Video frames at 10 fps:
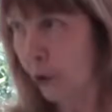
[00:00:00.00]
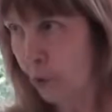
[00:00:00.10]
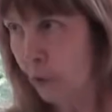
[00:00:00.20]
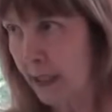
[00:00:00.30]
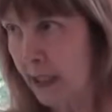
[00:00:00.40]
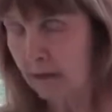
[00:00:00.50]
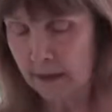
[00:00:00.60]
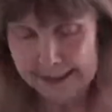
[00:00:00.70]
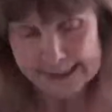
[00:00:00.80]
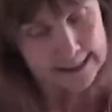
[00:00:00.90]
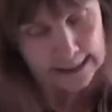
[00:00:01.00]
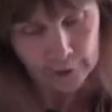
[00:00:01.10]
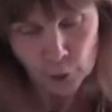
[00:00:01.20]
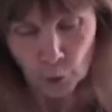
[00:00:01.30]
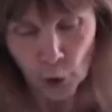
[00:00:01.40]
a cubit is,
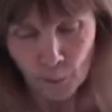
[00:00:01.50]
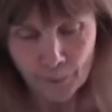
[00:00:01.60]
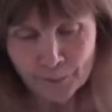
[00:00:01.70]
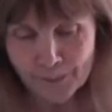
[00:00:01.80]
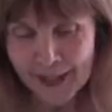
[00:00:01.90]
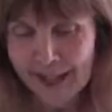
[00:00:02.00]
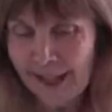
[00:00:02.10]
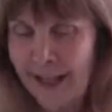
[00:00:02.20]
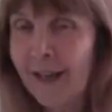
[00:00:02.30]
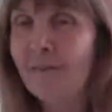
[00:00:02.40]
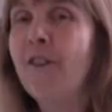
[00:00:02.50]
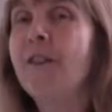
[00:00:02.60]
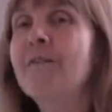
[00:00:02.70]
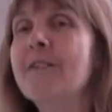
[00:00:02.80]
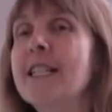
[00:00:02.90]
I don't know.
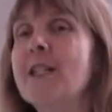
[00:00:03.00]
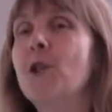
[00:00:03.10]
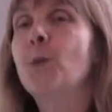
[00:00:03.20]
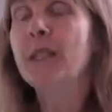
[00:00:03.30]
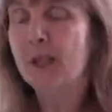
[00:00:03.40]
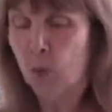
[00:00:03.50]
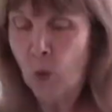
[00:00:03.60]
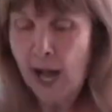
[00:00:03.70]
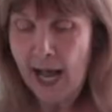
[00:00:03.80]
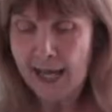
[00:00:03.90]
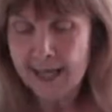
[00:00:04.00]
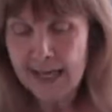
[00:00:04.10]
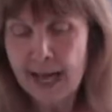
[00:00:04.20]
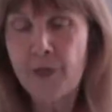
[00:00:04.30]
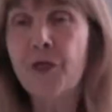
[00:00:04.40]
50 cubits
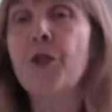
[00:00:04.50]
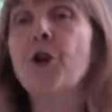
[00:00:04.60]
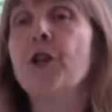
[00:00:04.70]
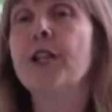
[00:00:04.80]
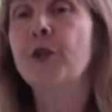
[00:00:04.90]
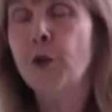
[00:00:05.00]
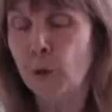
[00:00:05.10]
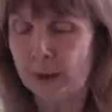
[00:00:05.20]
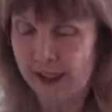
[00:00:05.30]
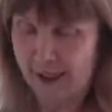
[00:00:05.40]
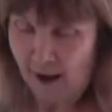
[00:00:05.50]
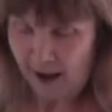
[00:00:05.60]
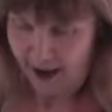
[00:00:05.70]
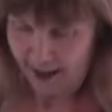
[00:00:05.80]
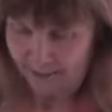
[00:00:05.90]
wide and 30 cubits
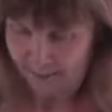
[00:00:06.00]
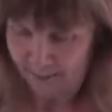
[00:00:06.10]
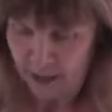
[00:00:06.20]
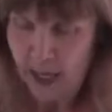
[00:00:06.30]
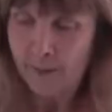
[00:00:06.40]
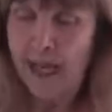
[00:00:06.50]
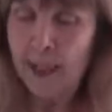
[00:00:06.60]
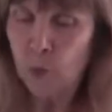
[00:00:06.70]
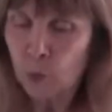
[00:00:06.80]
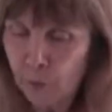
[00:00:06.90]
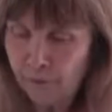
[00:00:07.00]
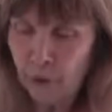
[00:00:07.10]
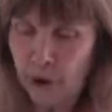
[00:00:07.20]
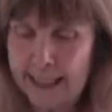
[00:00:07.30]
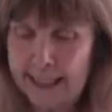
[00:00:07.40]
high. Make a roof
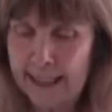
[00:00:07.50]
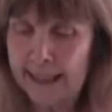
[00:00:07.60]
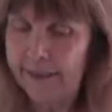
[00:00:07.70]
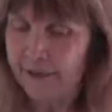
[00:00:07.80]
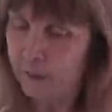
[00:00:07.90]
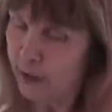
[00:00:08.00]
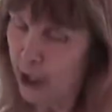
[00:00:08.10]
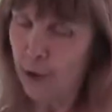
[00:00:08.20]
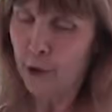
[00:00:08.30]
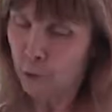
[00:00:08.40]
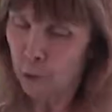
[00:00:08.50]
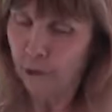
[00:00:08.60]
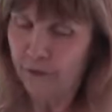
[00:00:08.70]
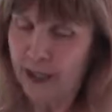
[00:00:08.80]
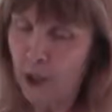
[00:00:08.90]
for it, leaving below the
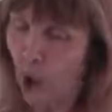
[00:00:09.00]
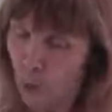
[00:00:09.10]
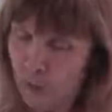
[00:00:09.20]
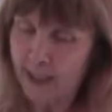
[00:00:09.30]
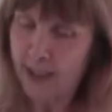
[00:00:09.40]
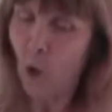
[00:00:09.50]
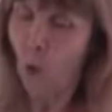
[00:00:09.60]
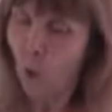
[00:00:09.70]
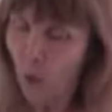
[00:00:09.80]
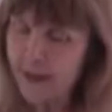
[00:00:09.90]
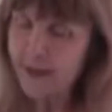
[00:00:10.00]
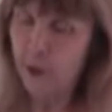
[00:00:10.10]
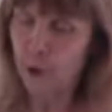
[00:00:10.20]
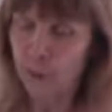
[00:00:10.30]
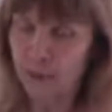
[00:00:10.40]
roof an opening 1